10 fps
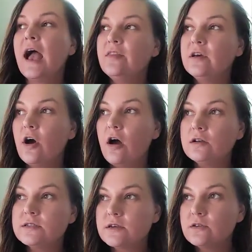And then
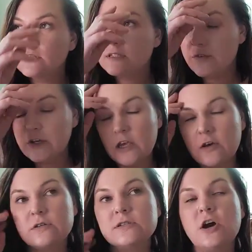also this
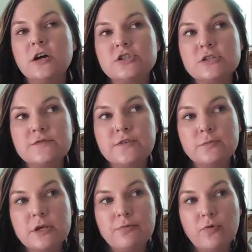video is not just
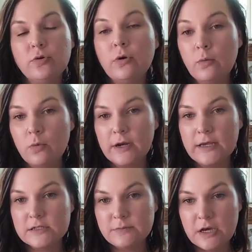for people who are
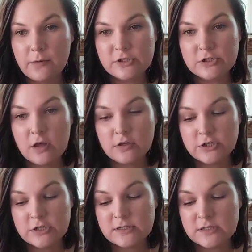wanting to become
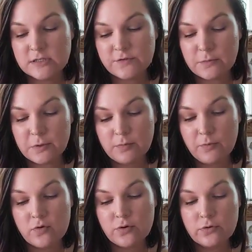astrologers. This is for
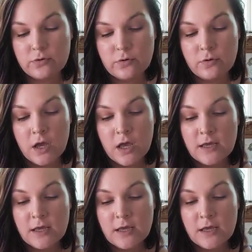people who